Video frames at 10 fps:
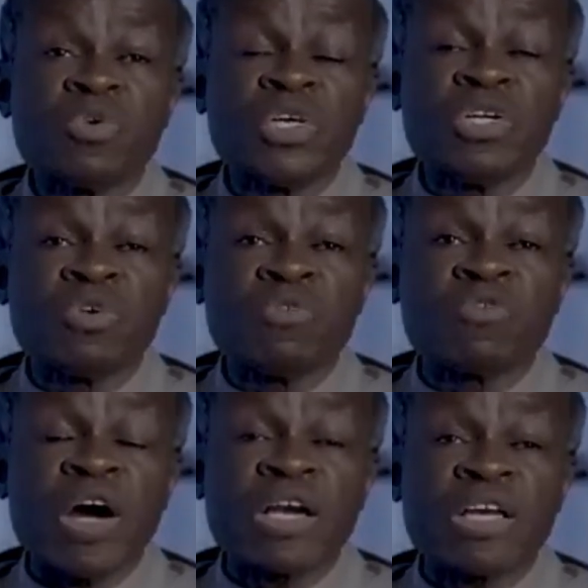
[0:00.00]

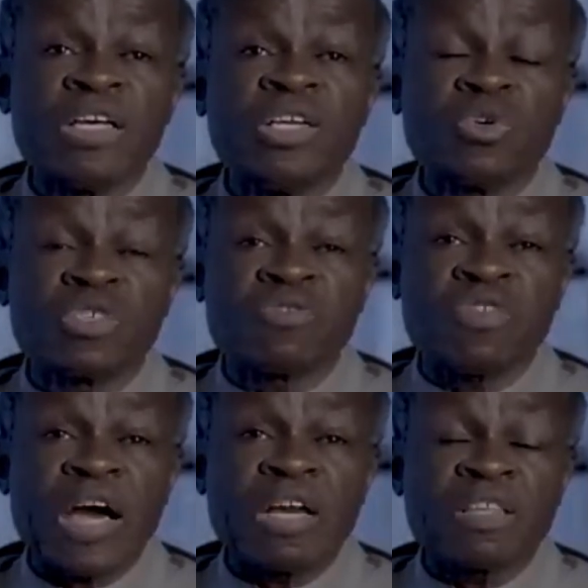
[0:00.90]
Indus
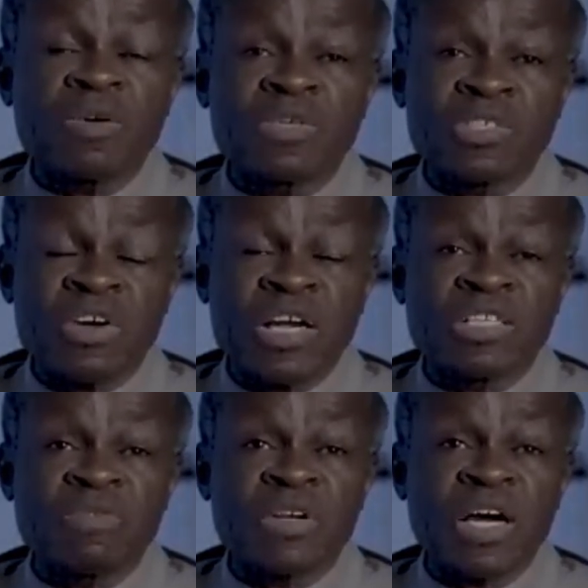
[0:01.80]
Valley, there was great
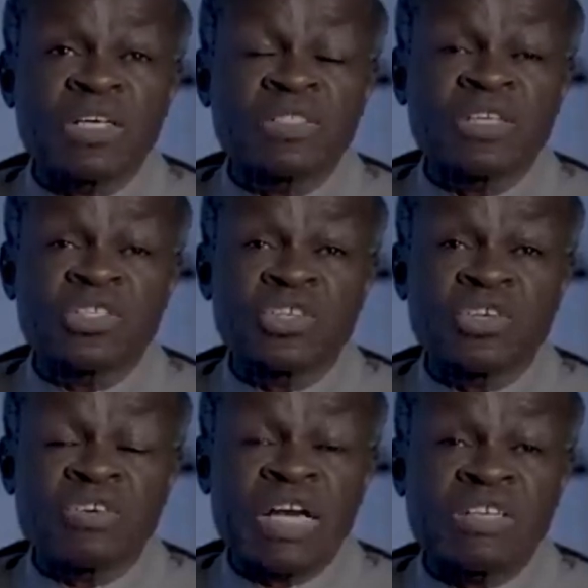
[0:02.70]

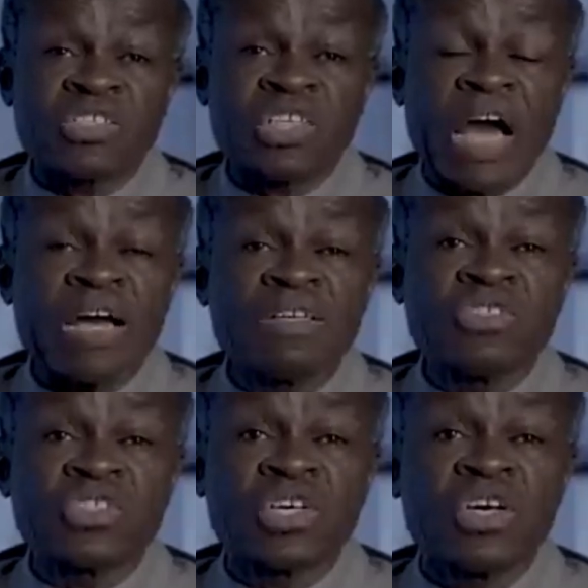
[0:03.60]
civilization, great
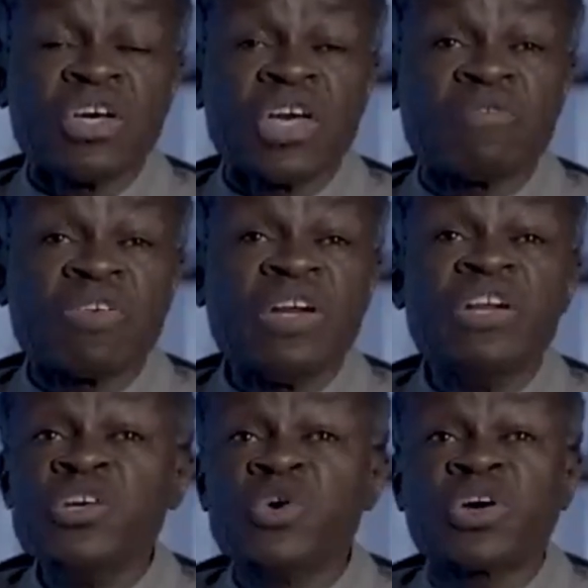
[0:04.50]
science,
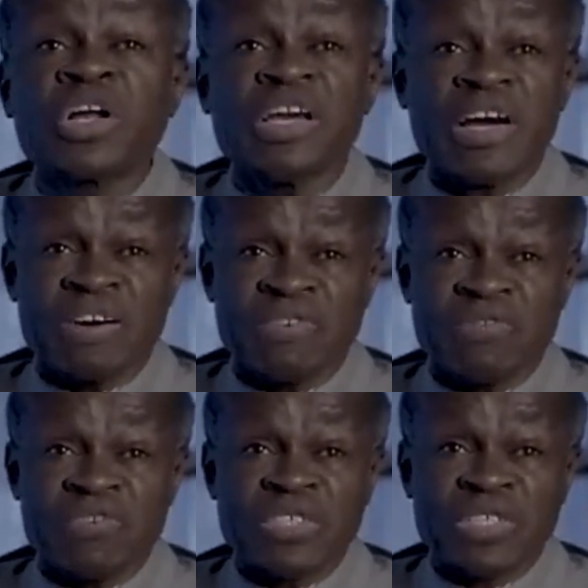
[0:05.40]
even nuclear
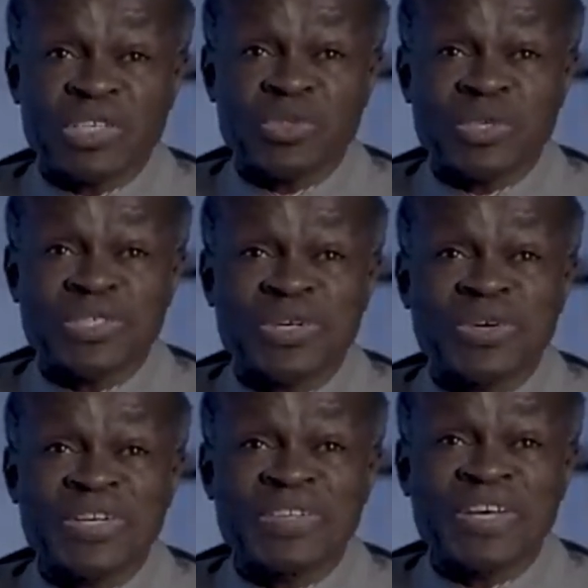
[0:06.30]
physics was
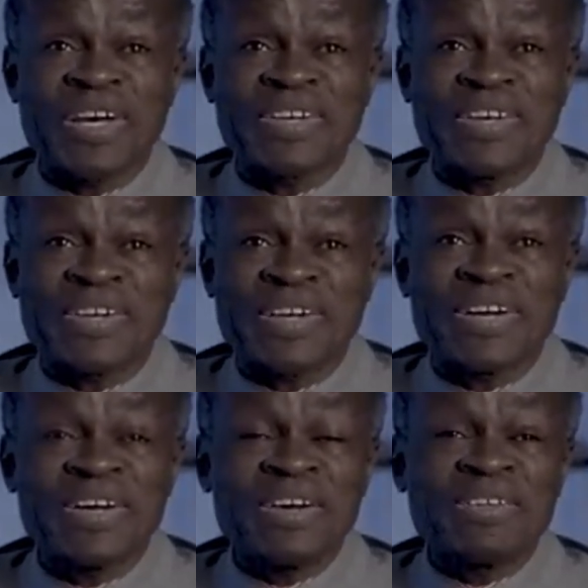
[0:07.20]
known in that area.
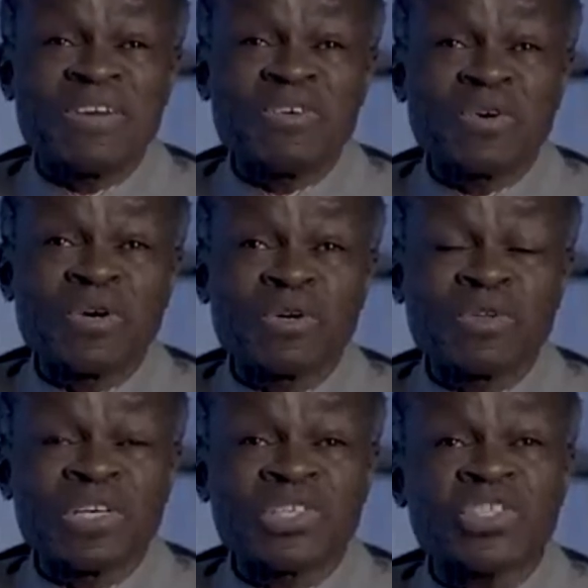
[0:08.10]
Then you go to
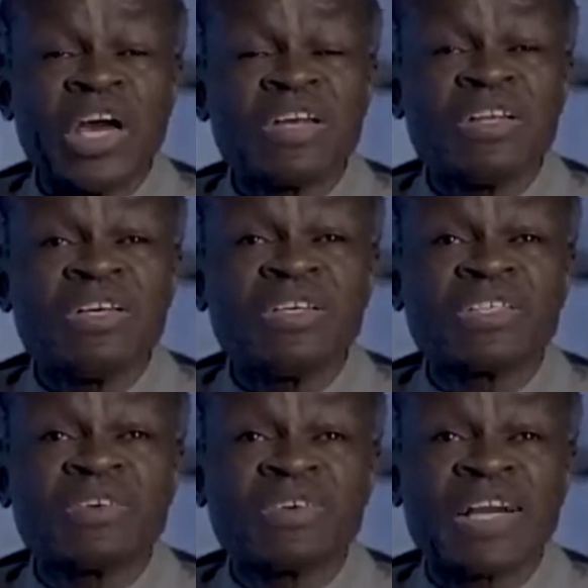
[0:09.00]
the
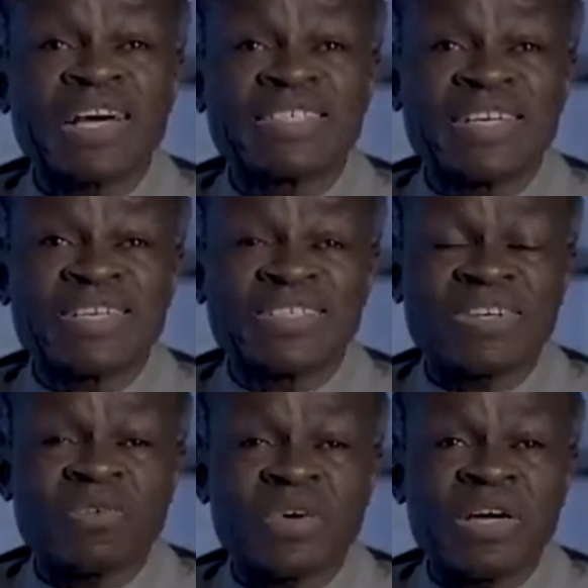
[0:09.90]
Chinese
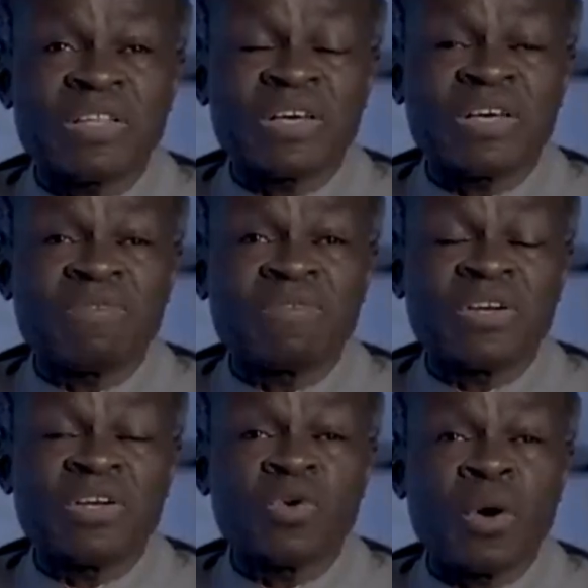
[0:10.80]
civilization where they
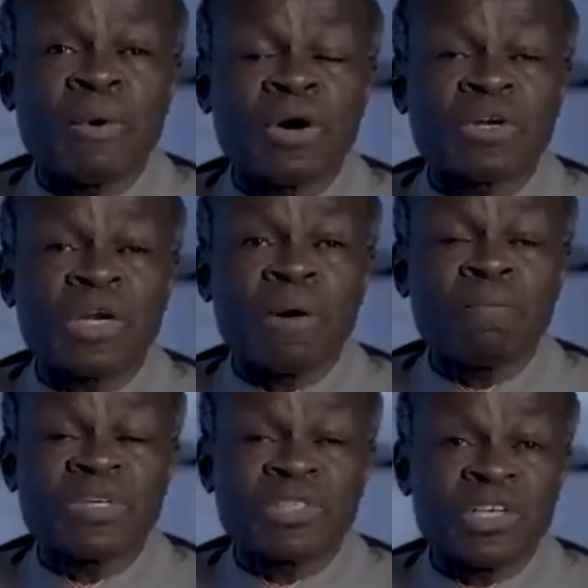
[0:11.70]
even knew about
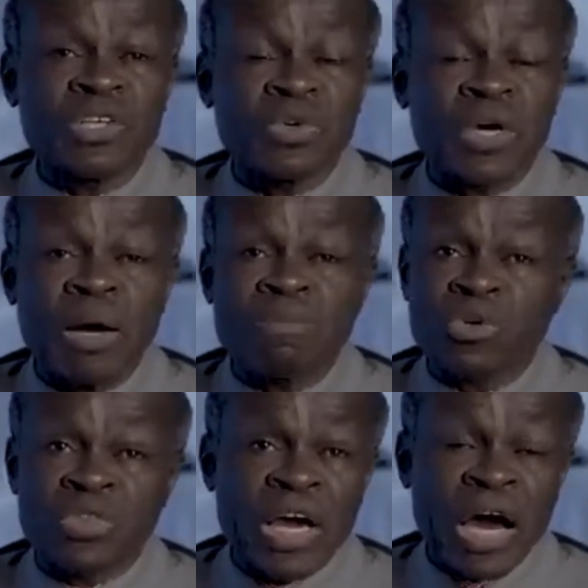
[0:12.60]
numbers. Then you come
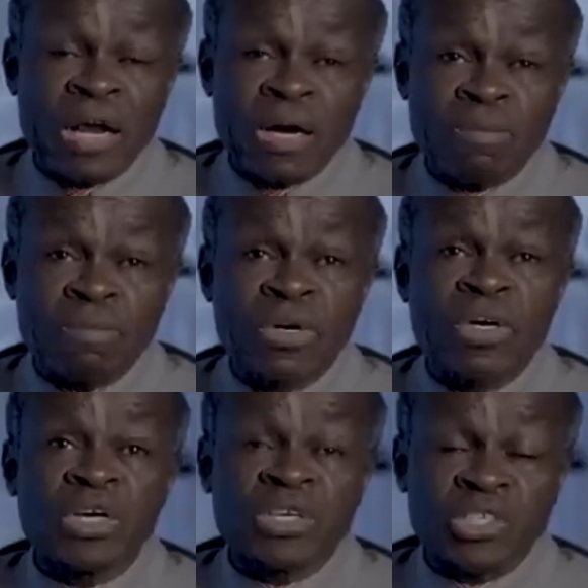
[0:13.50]
to the Arab
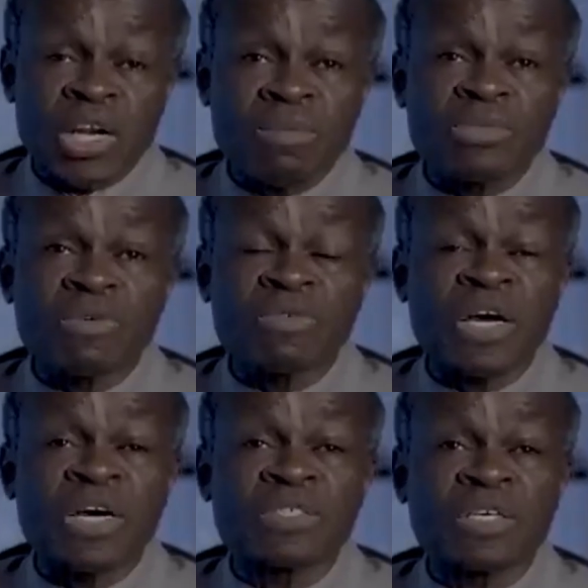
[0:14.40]
Islam
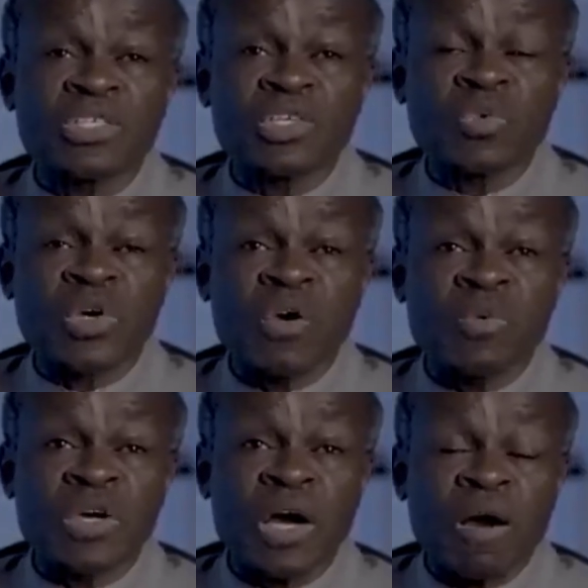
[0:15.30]
civilization where
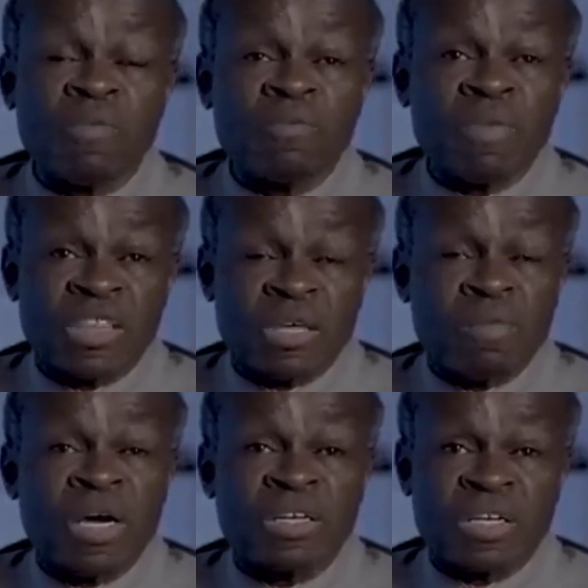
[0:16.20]
we have
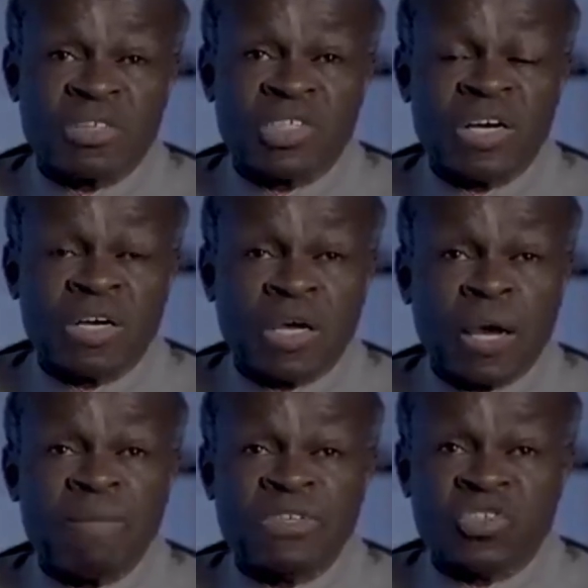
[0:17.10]
mathematics and
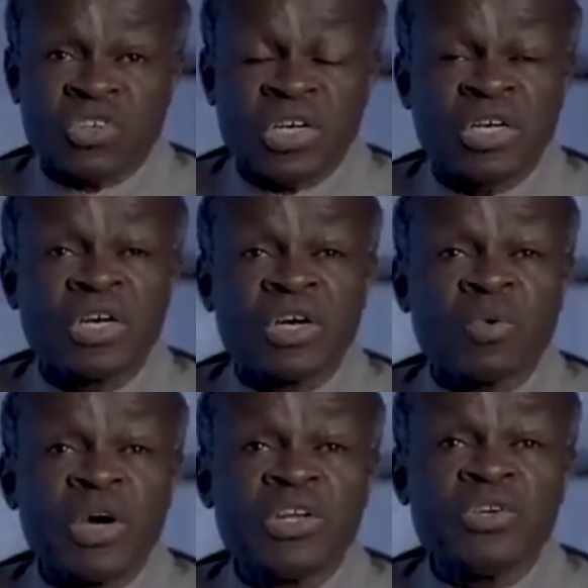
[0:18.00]
chemistry,
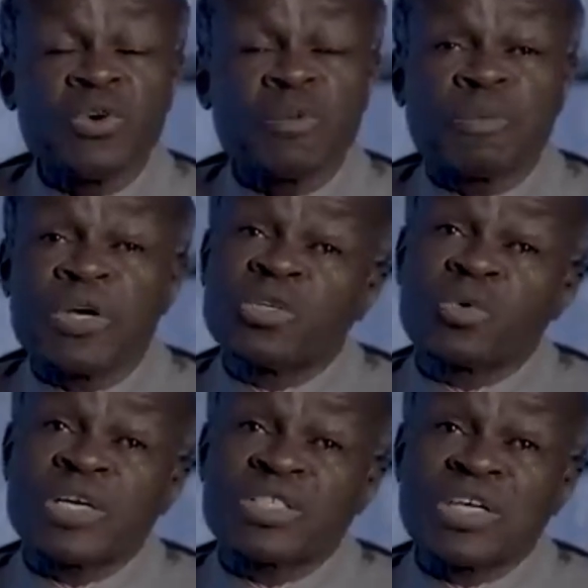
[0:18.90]
when Europeans
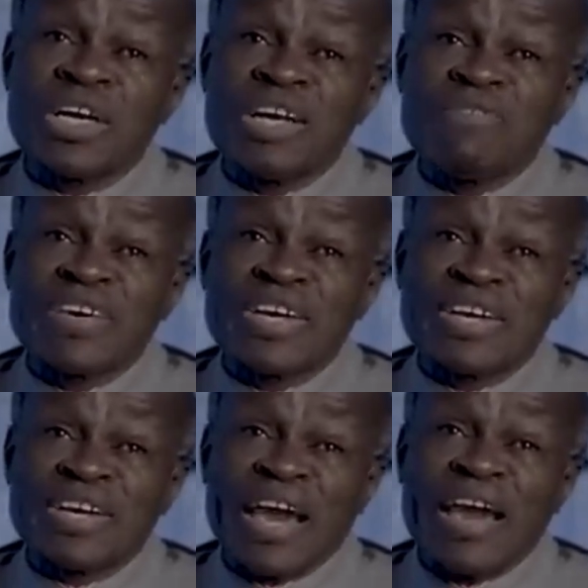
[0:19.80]
were still living
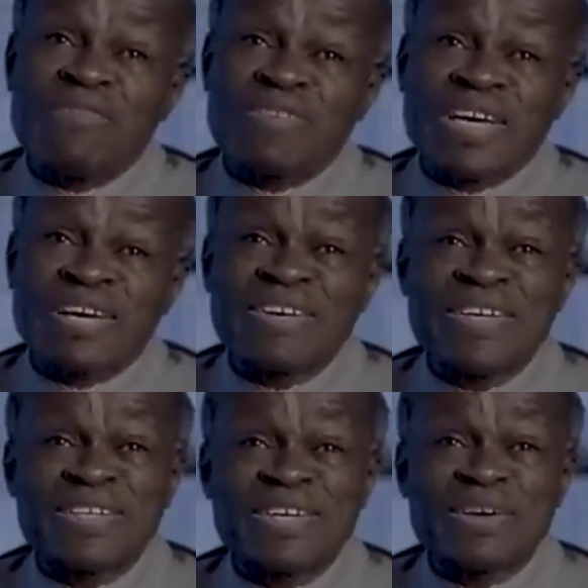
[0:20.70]
in caves and
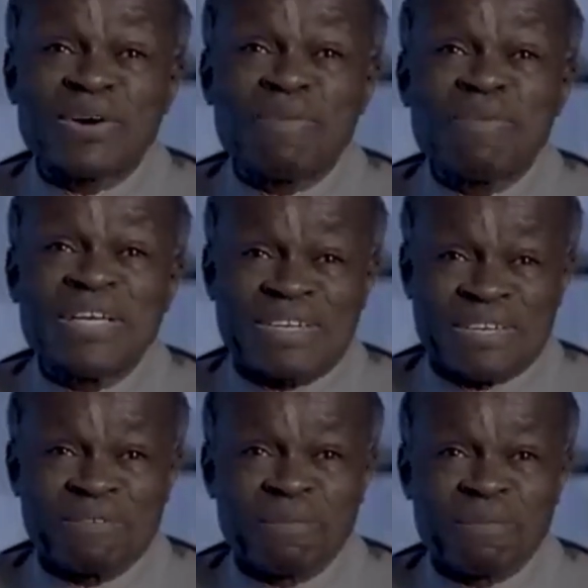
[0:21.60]
eating raw
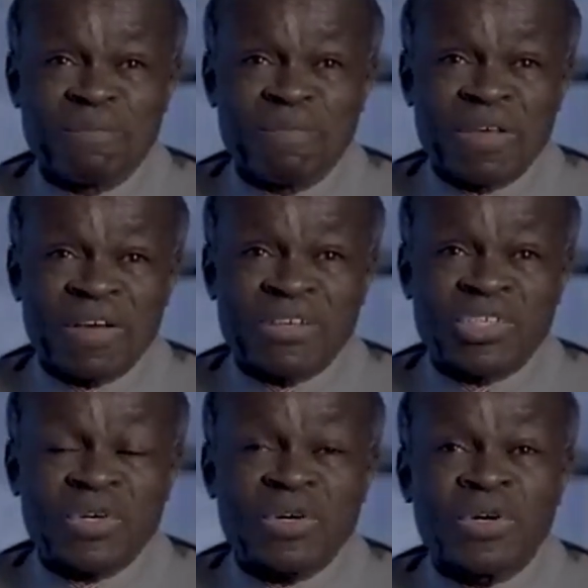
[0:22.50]
meat.
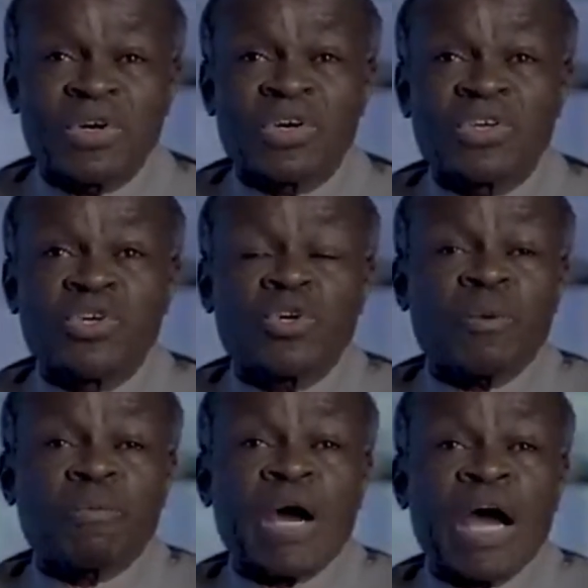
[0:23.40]
So Europe